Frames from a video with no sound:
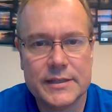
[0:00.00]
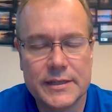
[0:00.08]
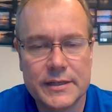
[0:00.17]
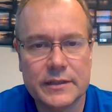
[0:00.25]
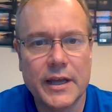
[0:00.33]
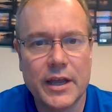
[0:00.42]

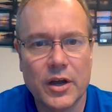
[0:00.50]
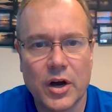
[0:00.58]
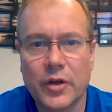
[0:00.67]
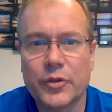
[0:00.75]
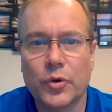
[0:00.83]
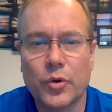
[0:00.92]
did lay
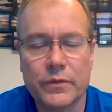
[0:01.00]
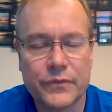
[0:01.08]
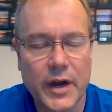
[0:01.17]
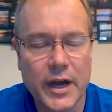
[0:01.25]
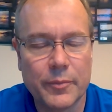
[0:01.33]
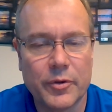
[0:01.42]
all their own
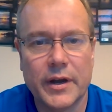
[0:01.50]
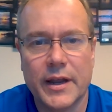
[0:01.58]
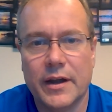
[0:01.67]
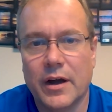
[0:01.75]
fiber and